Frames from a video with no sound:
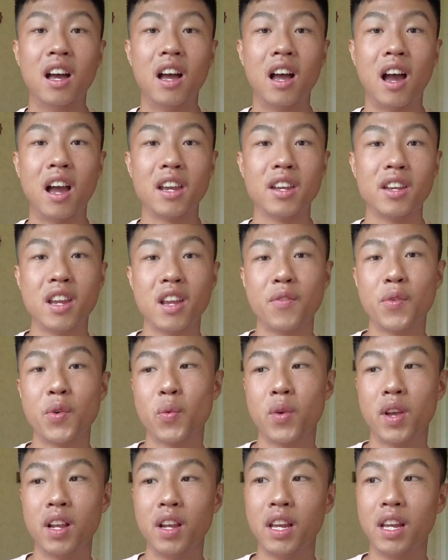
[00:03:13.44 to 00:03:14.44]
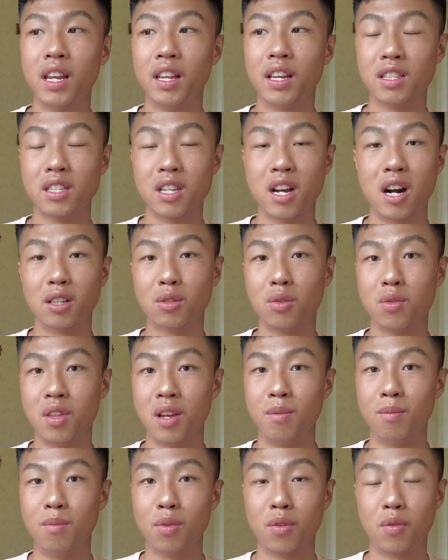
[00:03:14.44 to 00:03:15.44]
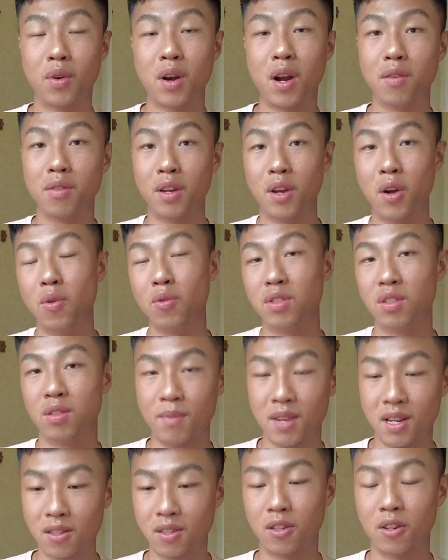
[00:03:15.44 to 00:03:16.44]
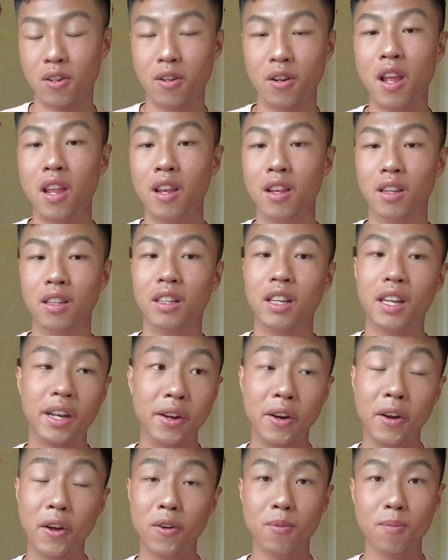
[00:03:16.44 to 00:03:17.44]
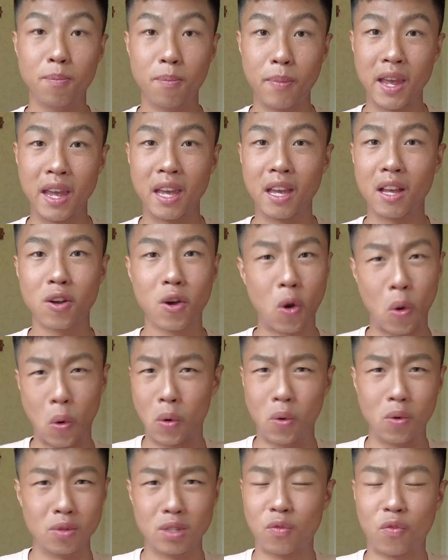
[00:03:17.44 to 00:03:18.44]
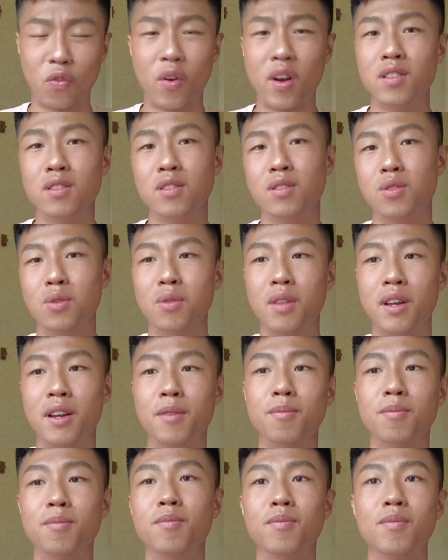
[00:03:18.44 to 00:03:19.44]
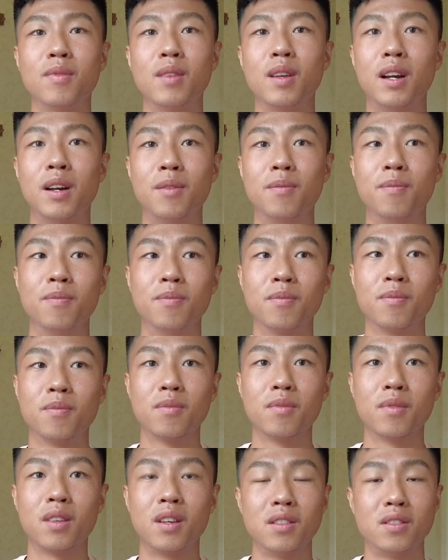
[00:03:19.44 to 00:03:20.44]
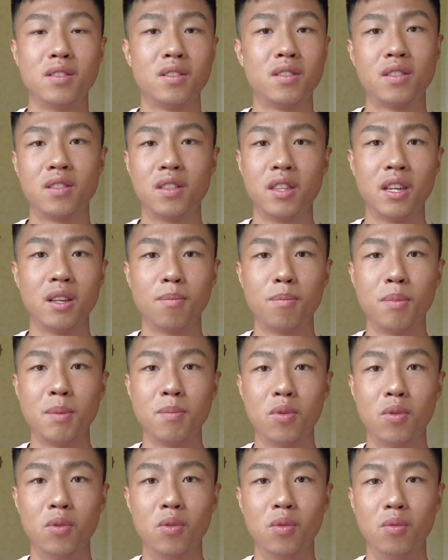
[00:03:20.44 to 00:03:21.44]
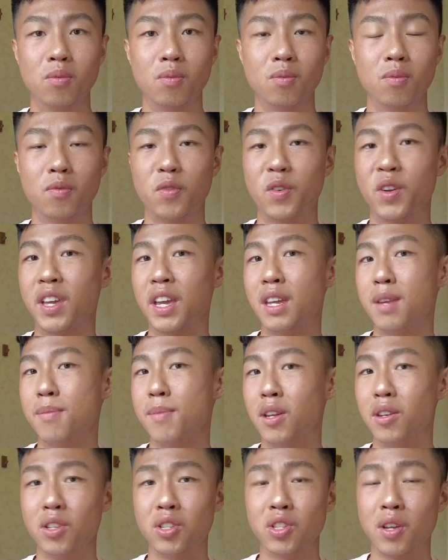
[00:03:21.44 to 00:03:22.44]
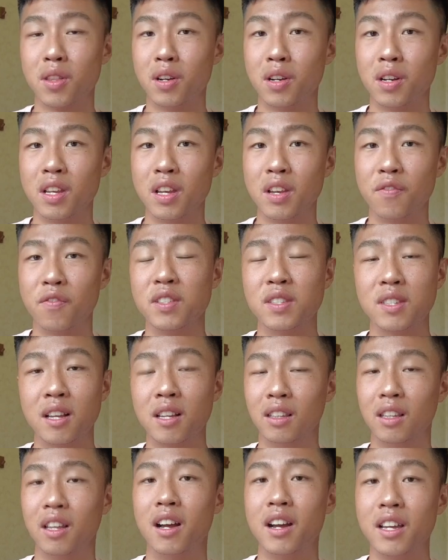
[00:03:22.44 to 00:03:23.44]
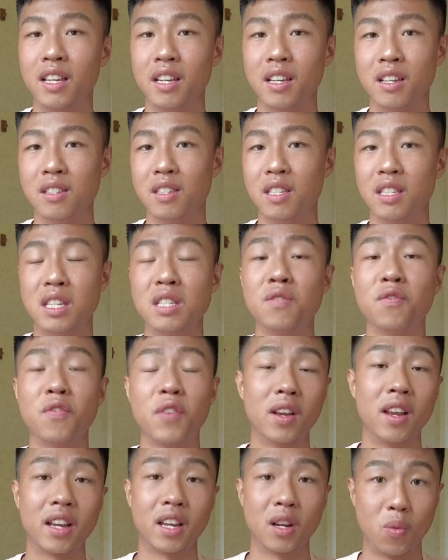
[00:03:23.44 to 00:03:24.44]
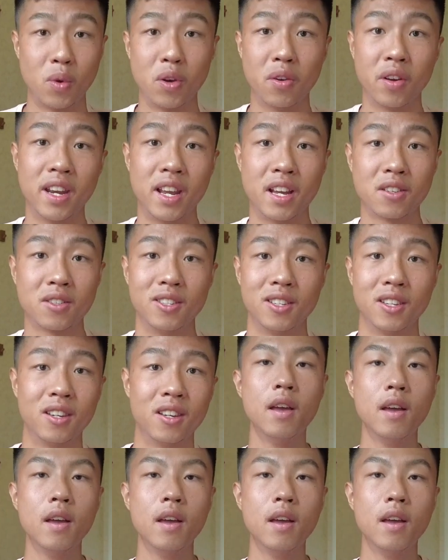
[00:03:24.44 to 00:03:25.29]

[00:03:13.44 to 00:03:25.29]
I never really like talked to them throughout the whole semester, and let alone being close friends to them. I just think people forget about each other if it's online because it doesn't feel like a real connection.